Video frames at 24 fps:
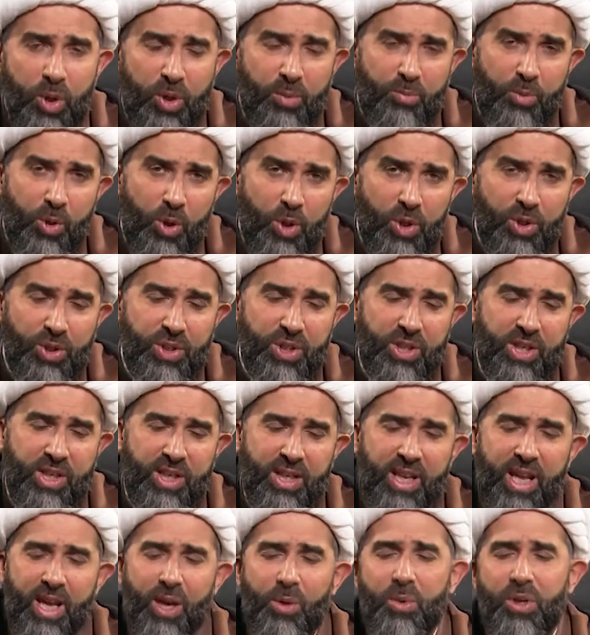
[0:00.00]
Persian in
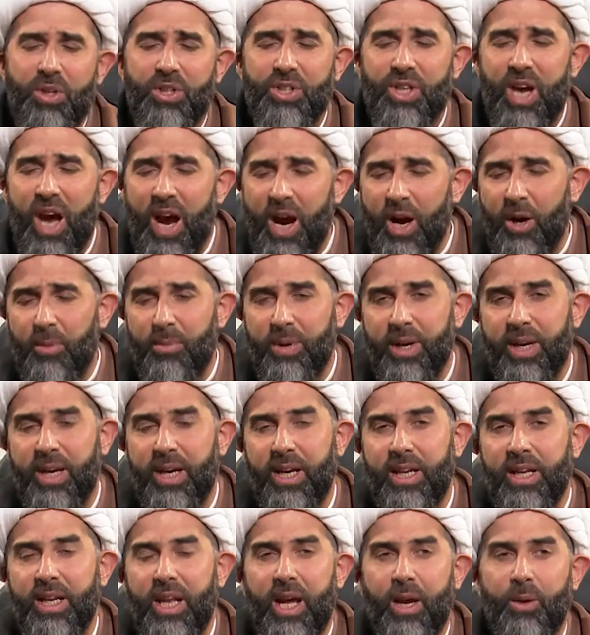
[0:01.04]
language, Arabic
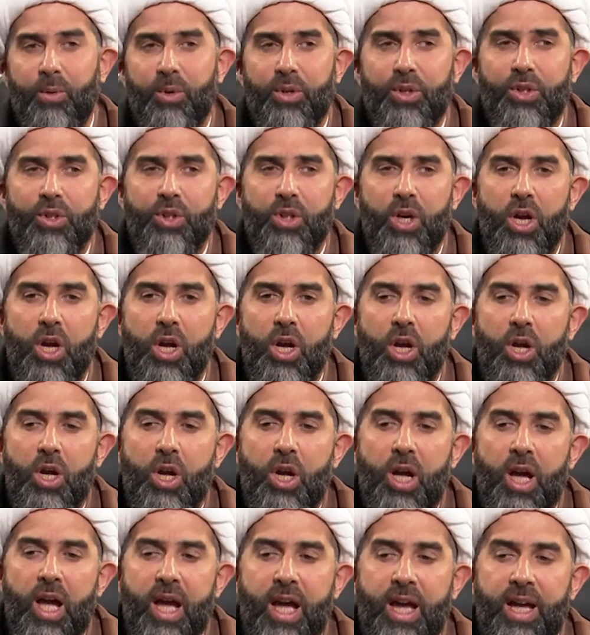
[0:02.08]
in language,
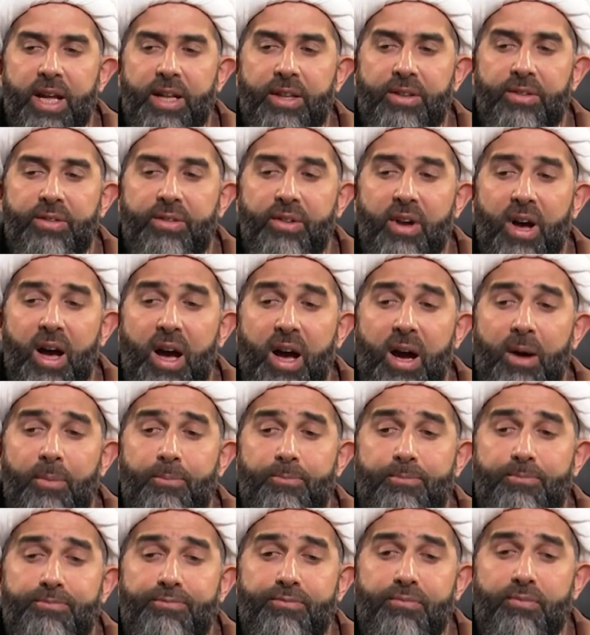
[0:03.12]
and
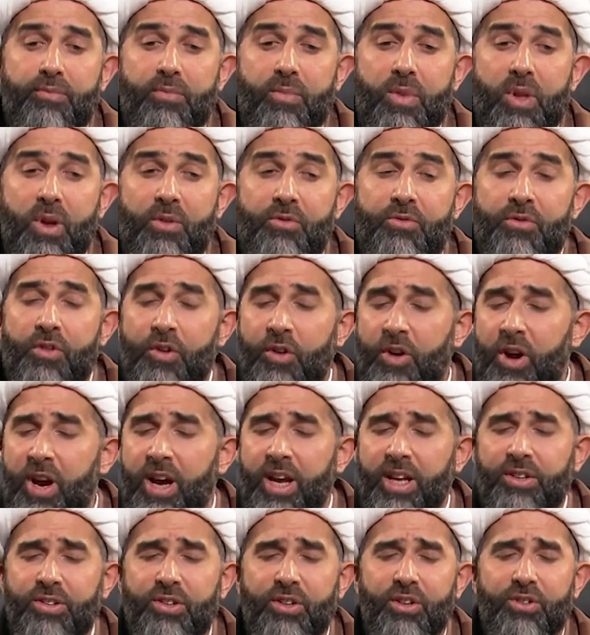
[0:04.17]

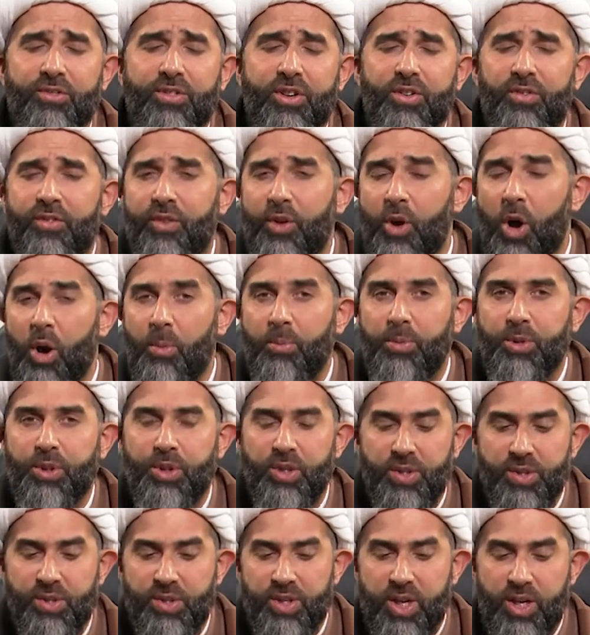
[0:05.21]
variety of different
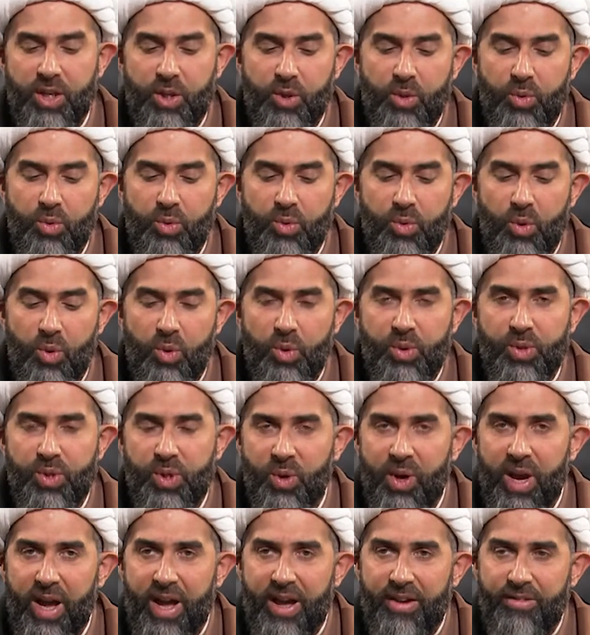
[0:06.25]
options that you
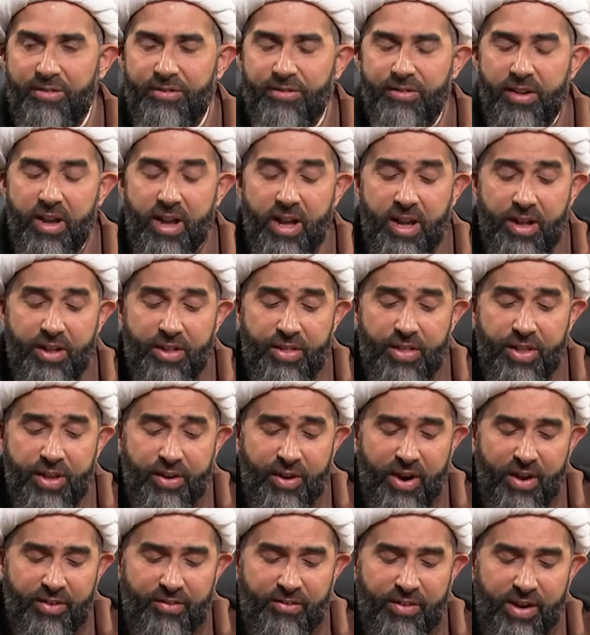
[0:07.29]
also have
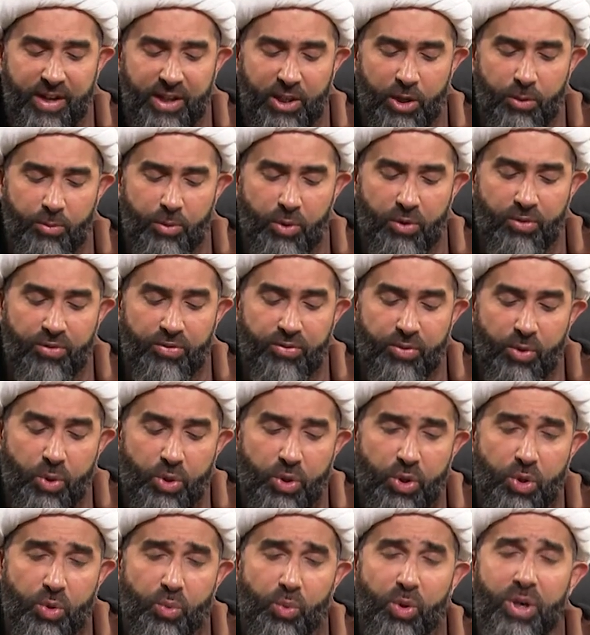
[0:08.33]
there available for
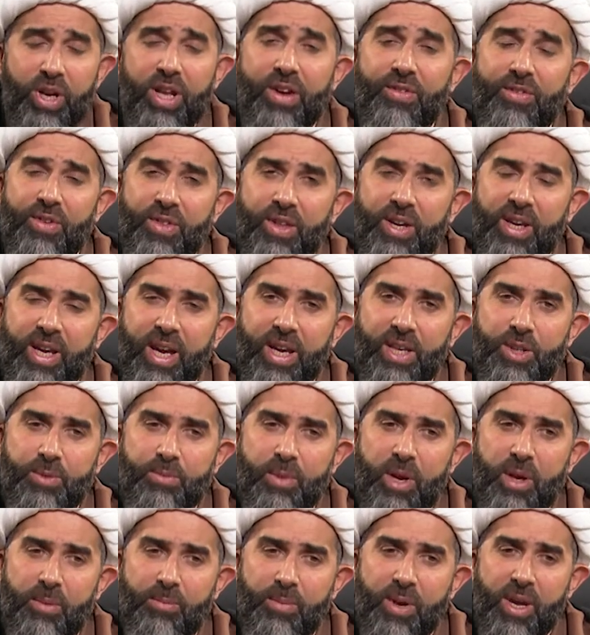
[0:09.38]
you. Whatever the case
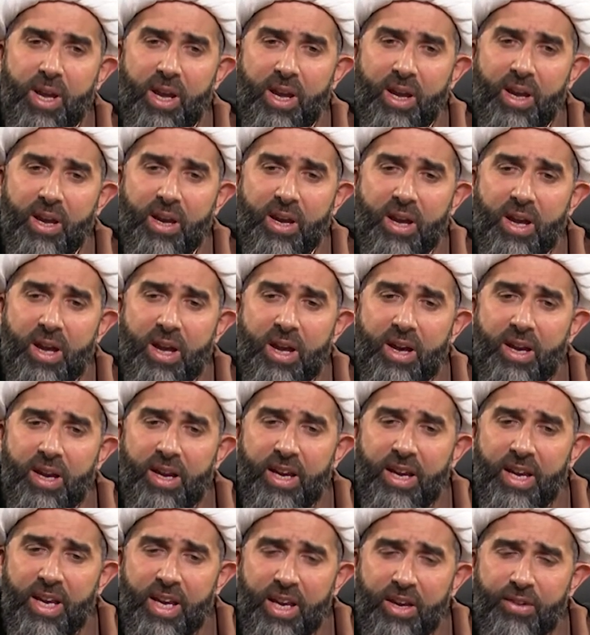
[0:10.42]
may be,
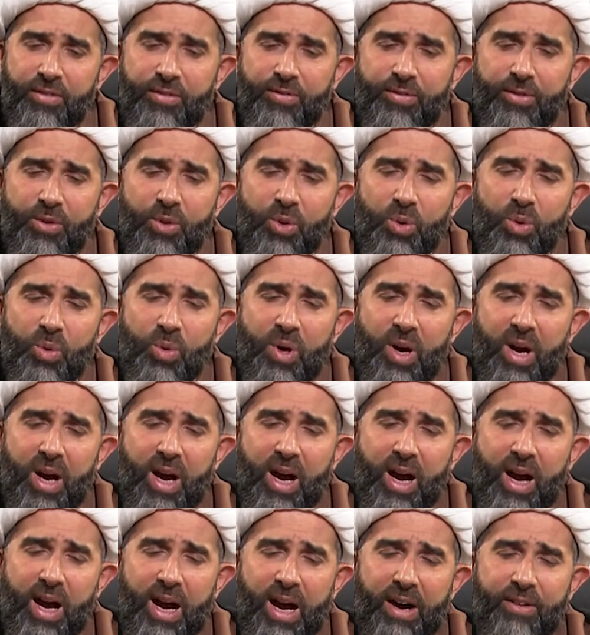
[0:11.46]
if you
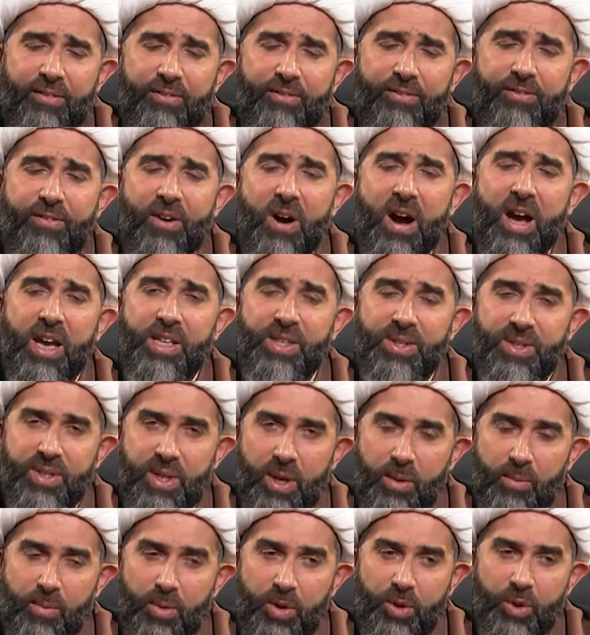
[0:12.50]
find
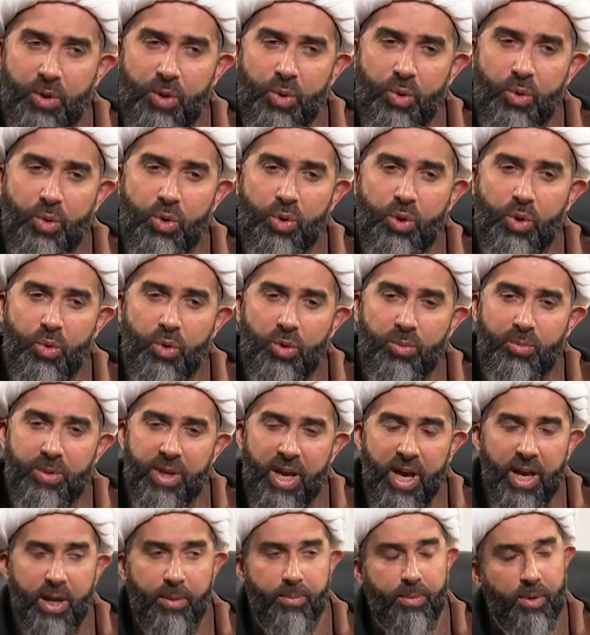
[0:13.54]
someone who you will be
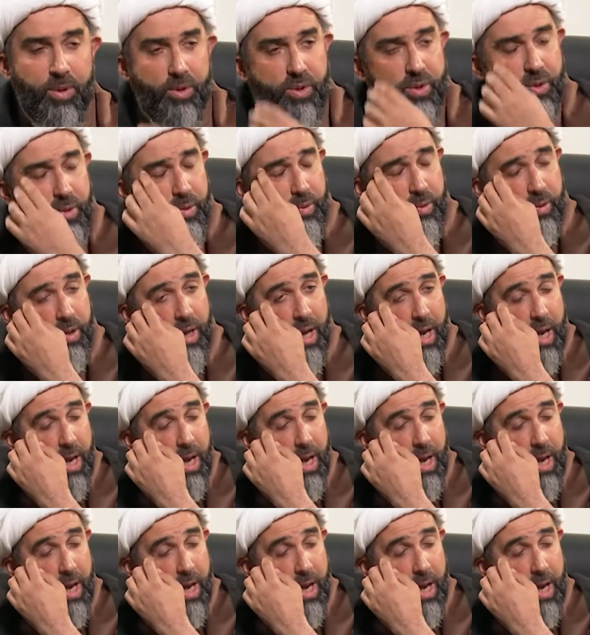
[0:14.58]
able to